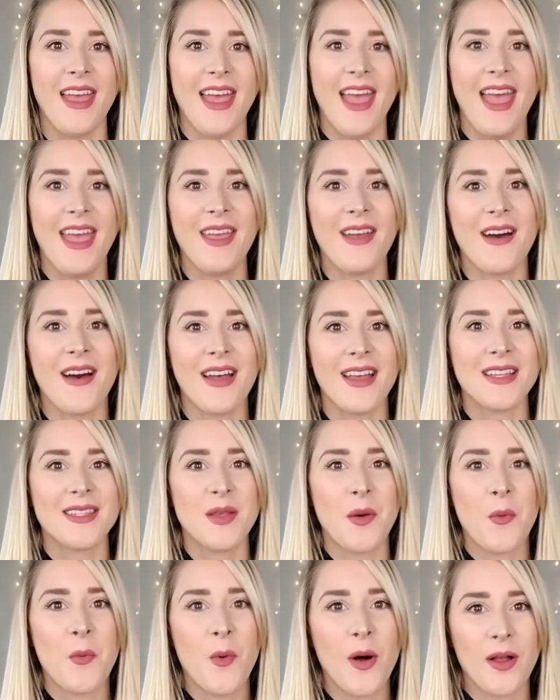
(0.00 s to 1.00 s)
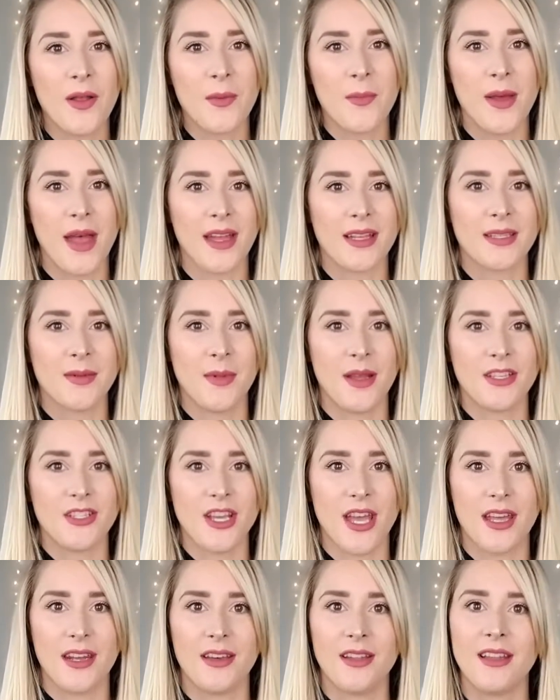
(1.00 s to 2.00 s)
Hey guys, welcome back to my
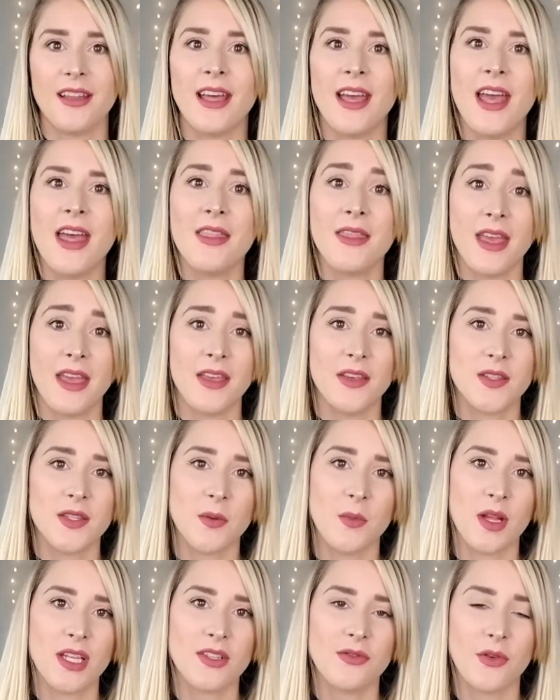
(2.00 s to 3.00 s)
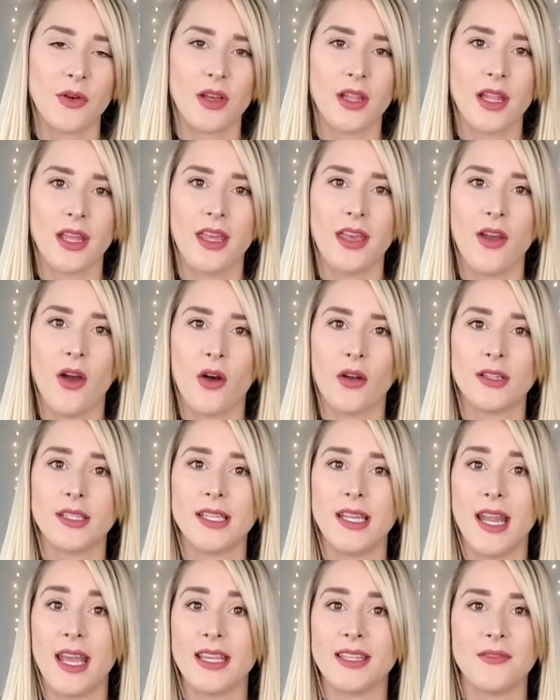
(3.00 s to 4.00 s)
channel. Thank you so much for clicking on
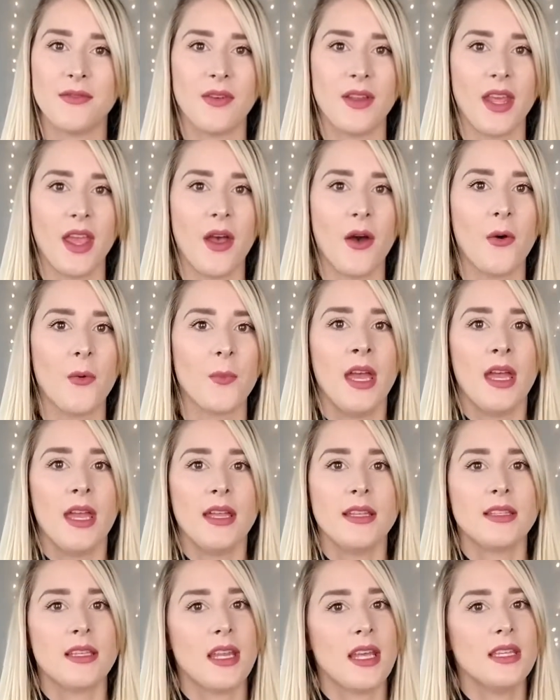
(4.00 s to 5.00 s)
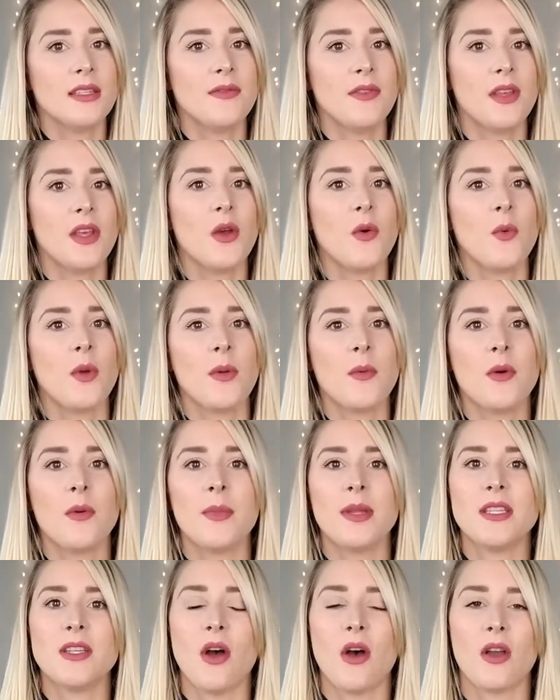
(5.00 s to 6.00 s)
today's video. In today's video, we will
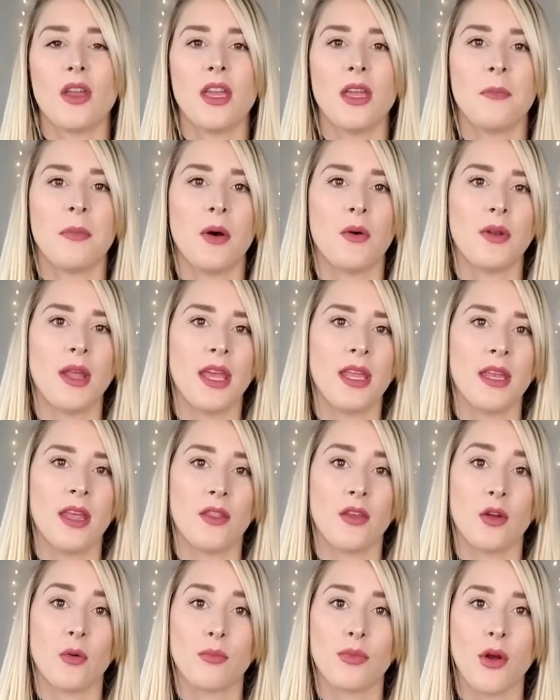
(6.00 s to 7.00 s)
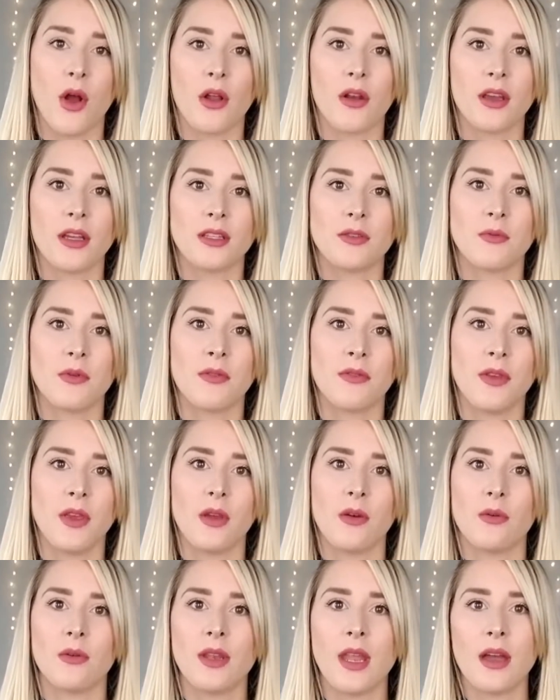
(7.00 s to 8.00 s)
be talking about another product
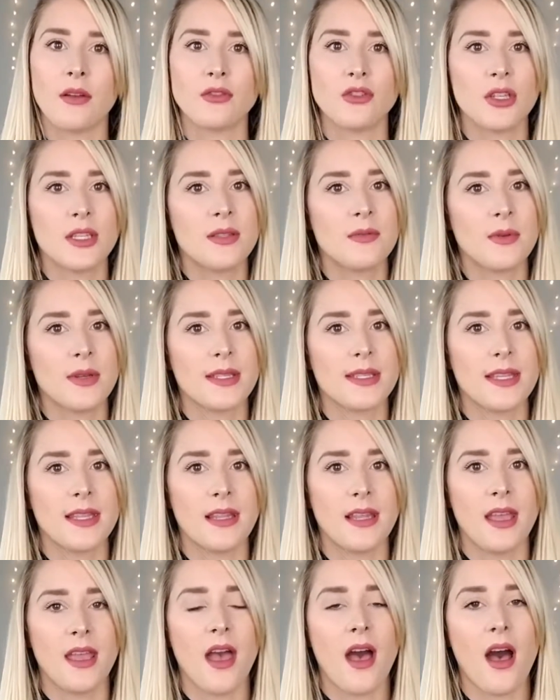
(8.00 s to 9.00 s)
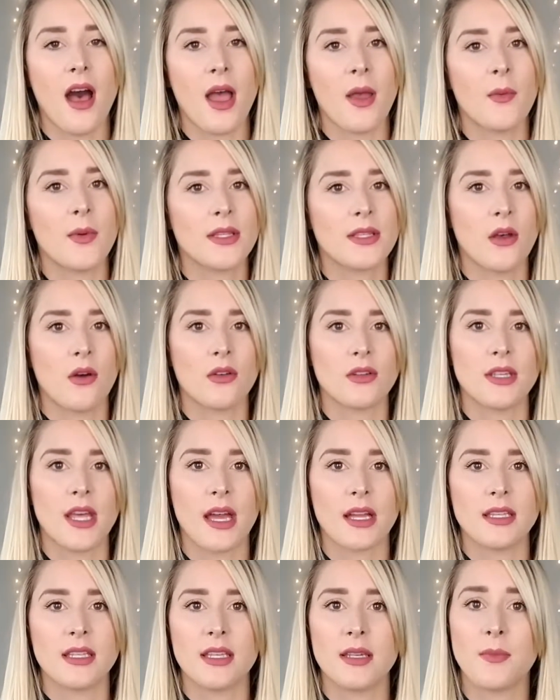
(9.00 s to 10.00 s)
review. Now, just recently, I was
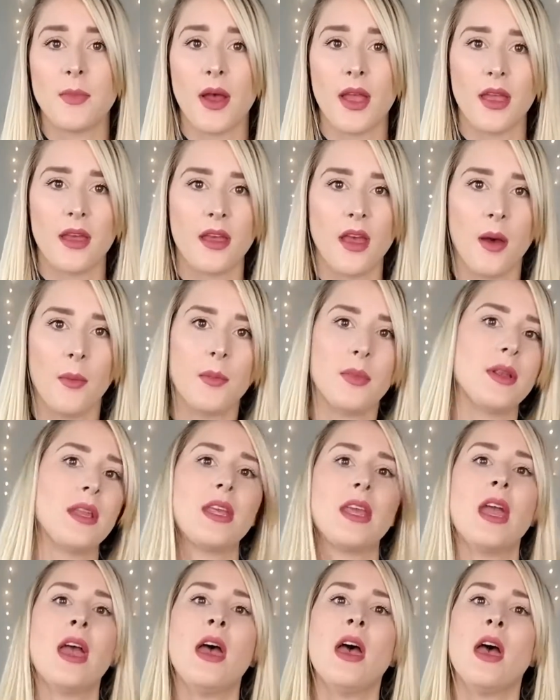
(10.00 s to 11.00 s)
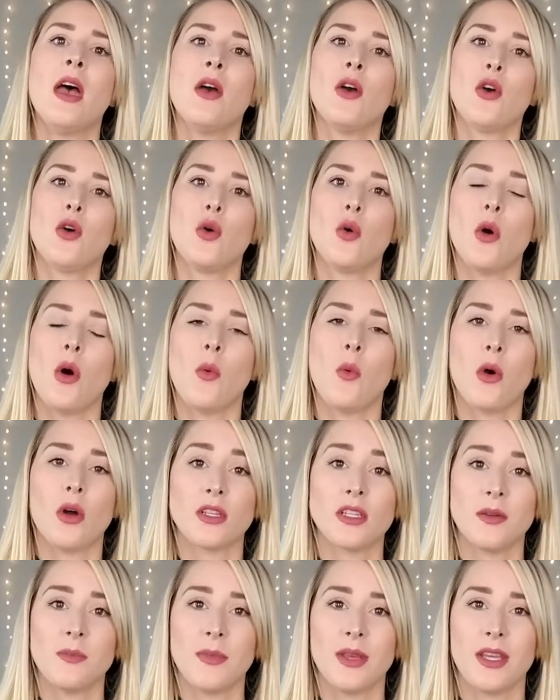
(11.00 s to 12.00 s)
contacted by a company who
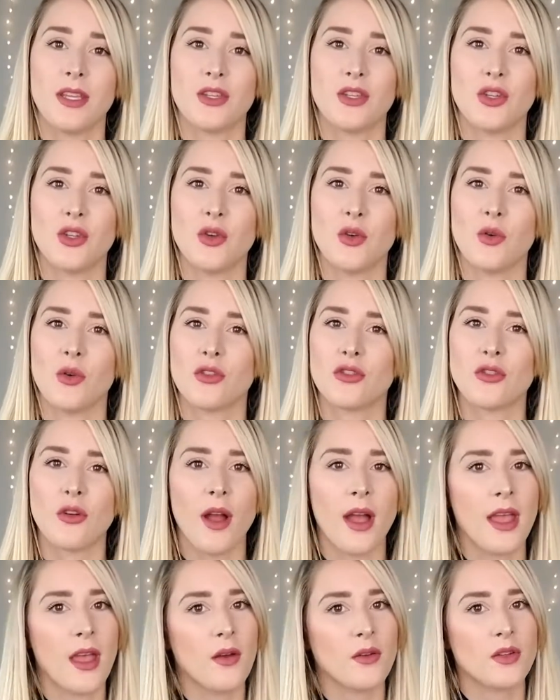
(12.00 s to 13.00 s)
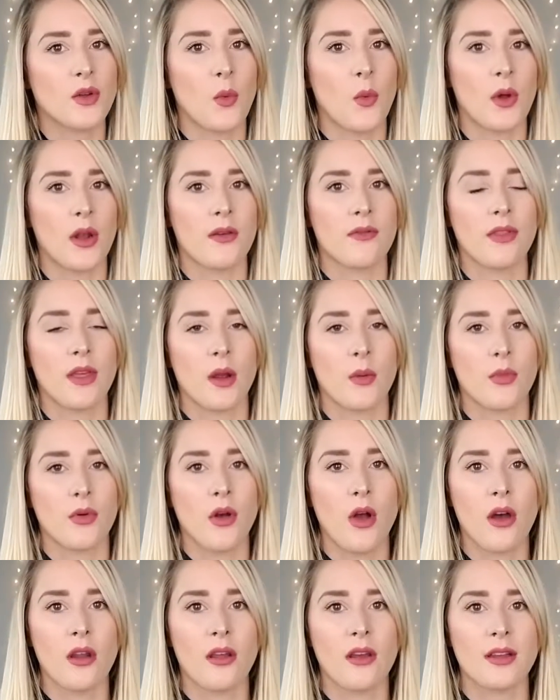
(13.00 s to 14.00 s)
wanted me to try out one of their
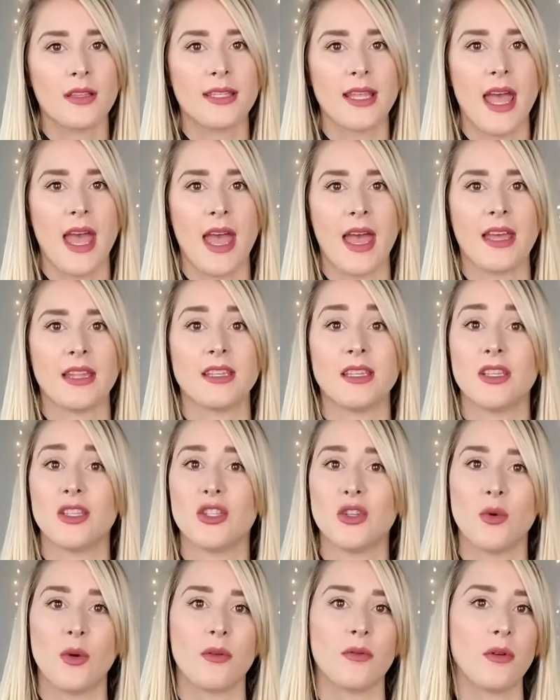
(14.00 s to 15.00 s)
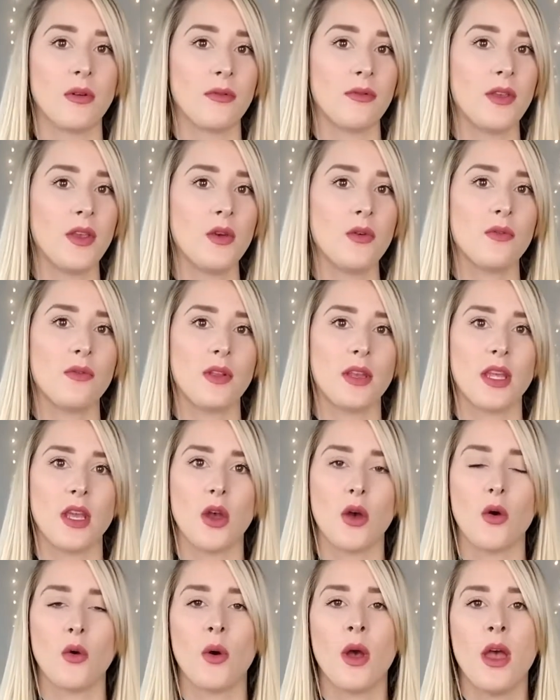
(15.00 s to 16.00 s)
products and do a review
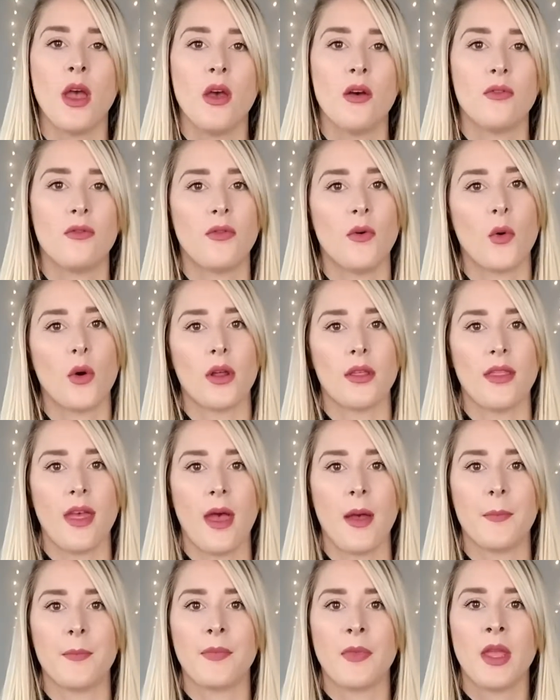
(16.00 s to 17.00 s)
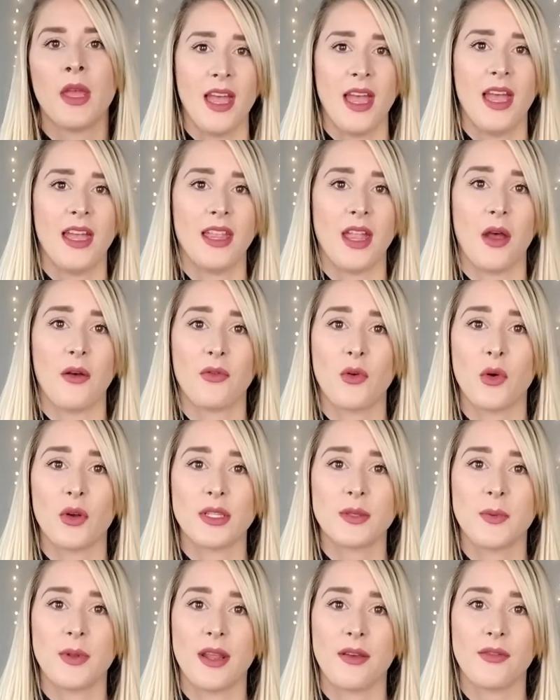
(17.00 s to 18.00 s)
video for them. Now, of
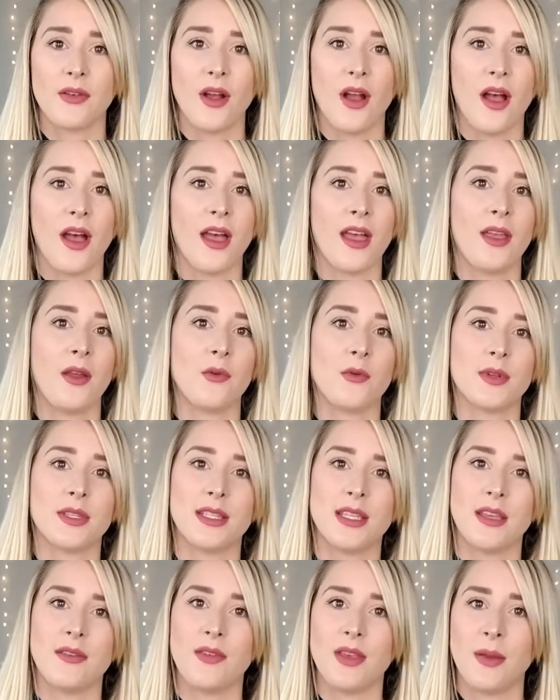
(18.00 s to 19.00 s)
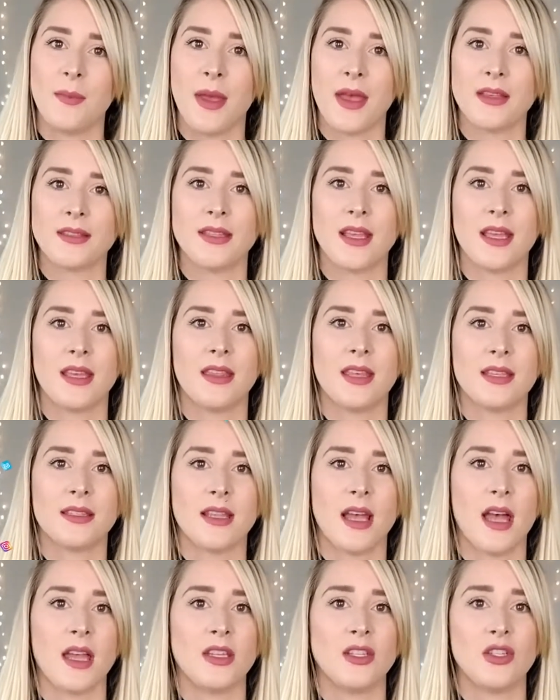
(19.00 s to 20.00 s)
course, whenever I receive emails like
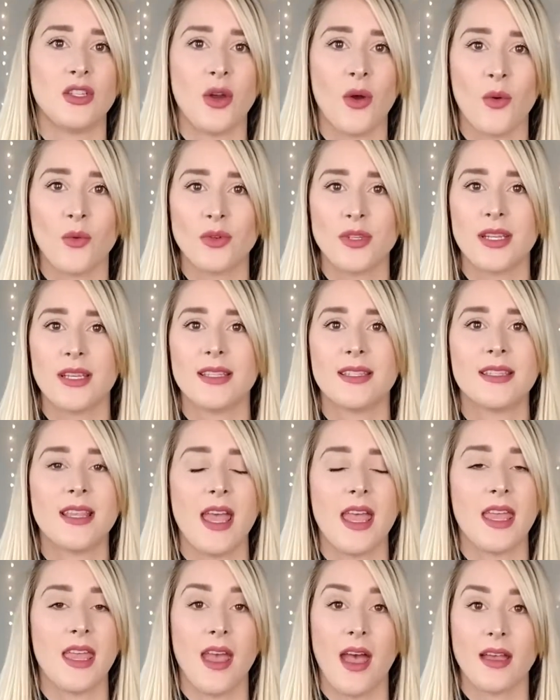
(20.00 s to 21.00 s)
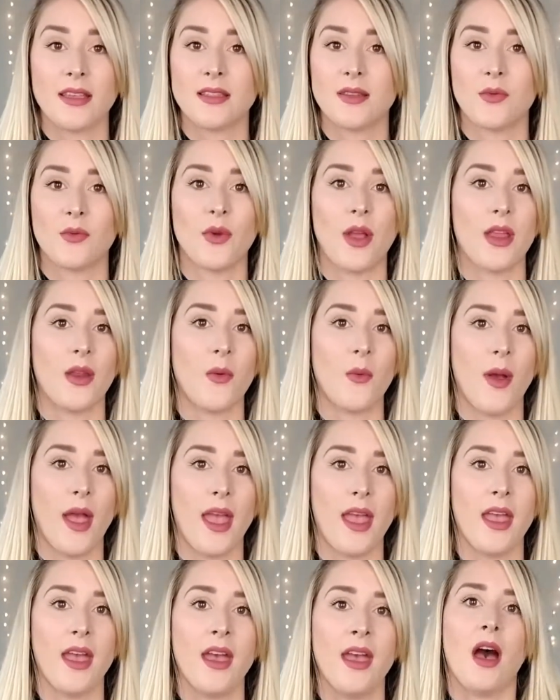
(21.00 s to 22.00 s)
this, I don't say yes right
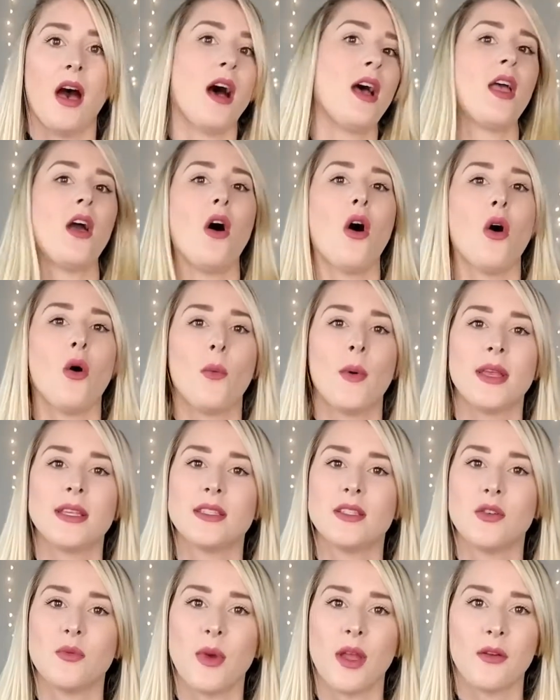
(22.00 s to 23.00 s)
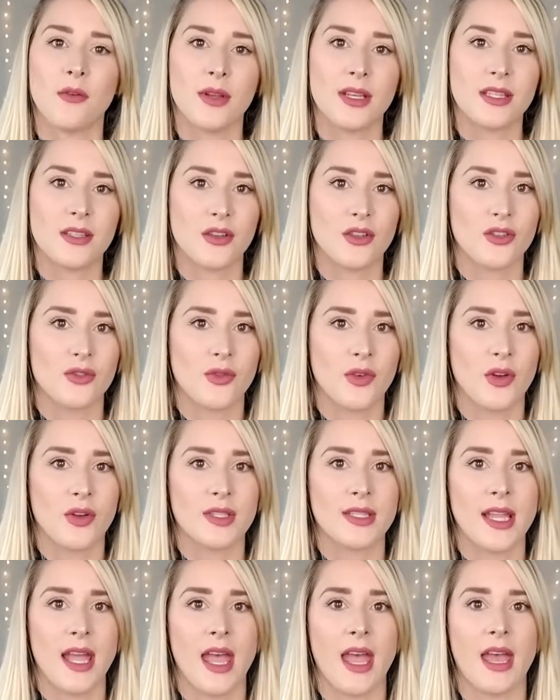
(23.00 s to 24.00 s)
away. I always do my research
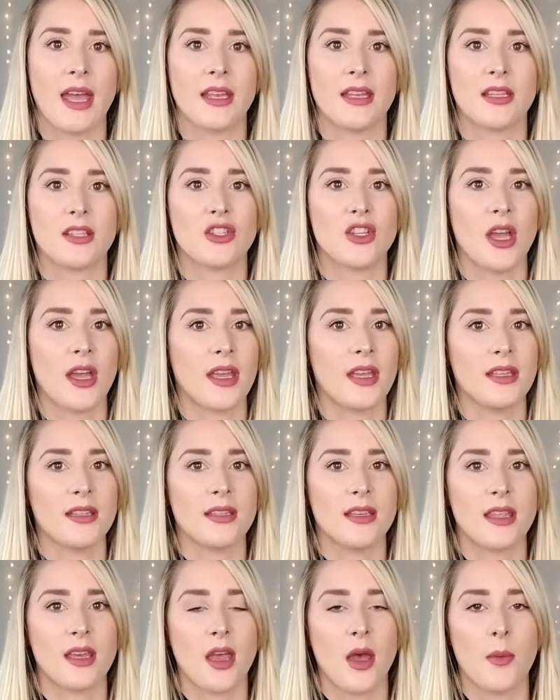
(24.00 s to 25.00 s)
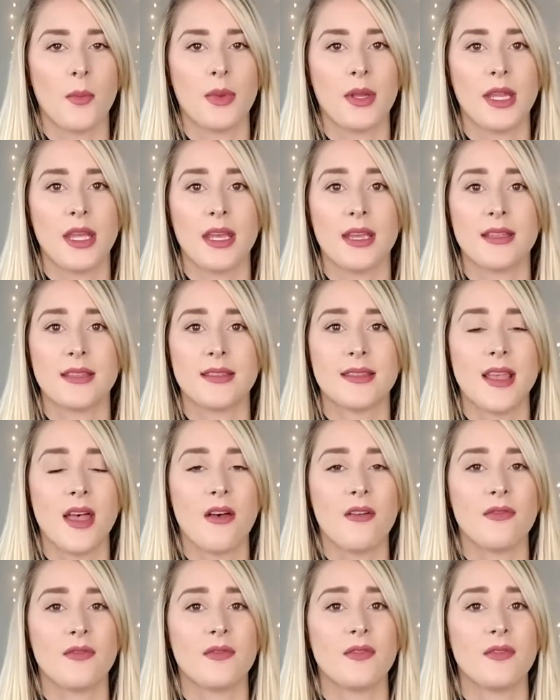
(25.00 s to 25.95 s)
first and check into the company itself